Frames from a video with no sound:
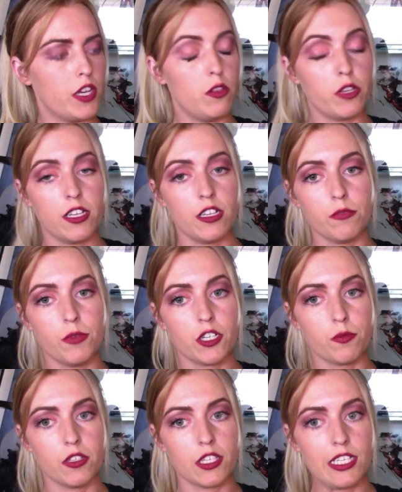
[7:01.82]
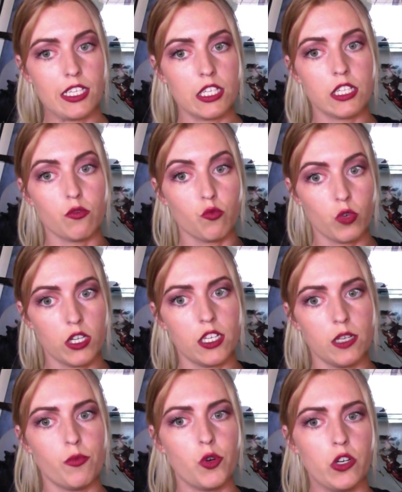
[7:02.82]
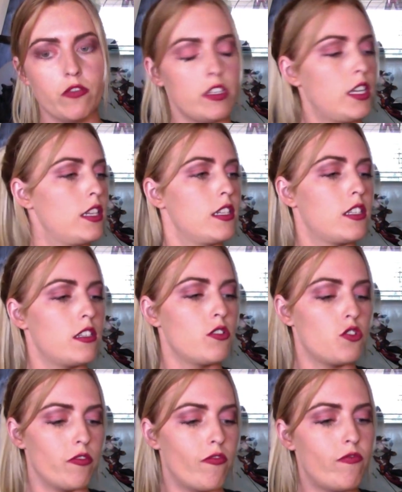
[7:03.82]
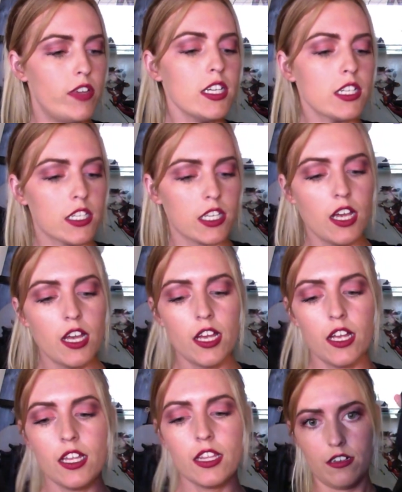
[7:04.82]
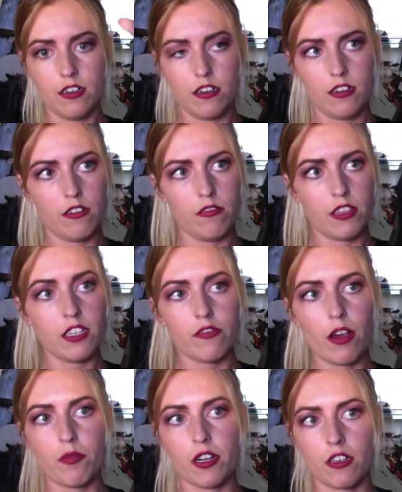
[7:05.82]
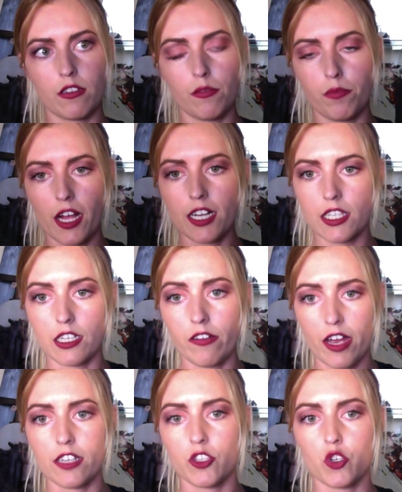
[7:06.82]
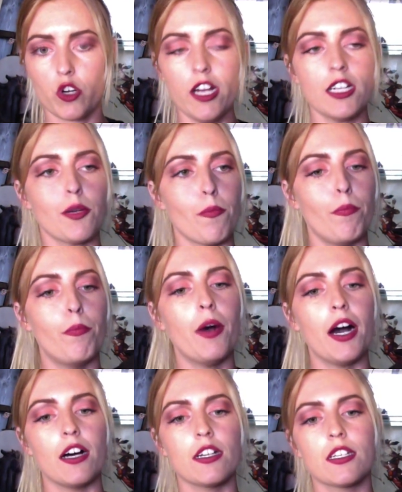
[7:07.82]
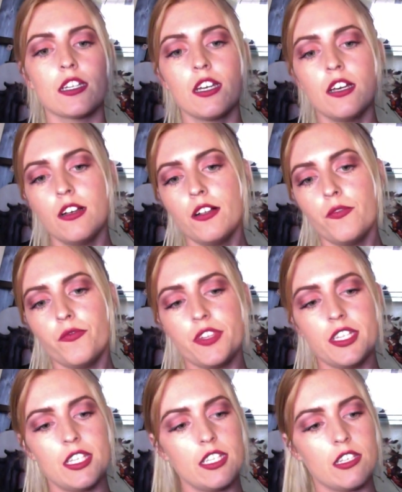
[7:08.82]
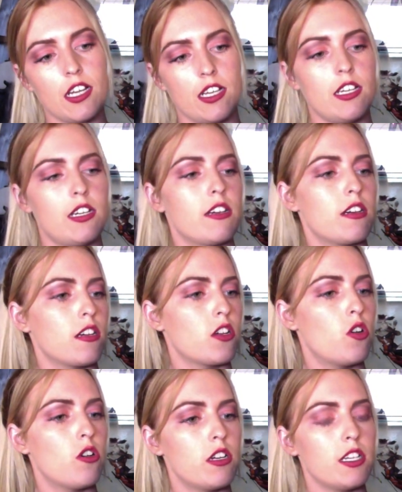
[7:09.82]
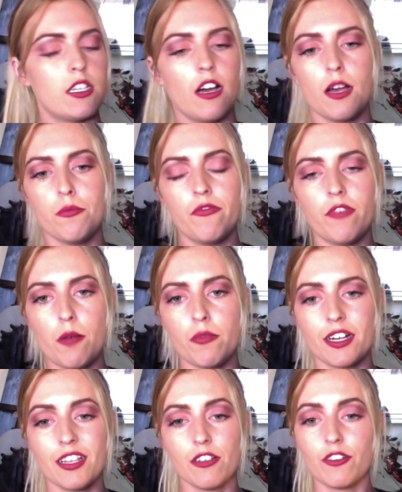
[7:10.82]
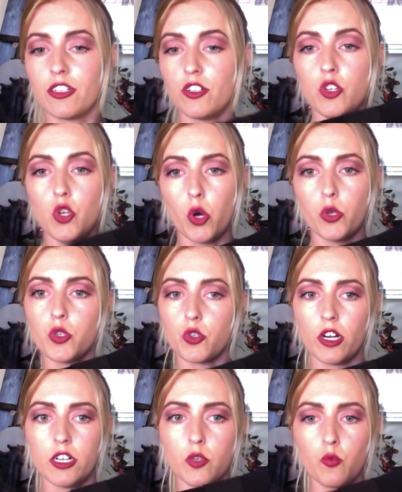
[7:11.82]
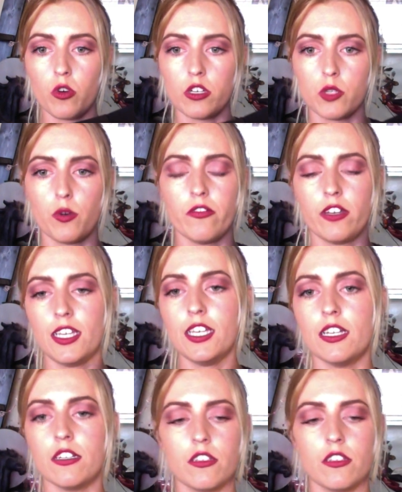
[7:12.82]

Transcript: looking at the measurements is really important for getting the suit to fit. This fabric, the black stuff, has stretch, but this is like a cottony type fabric and there is no stretch whatsoever here.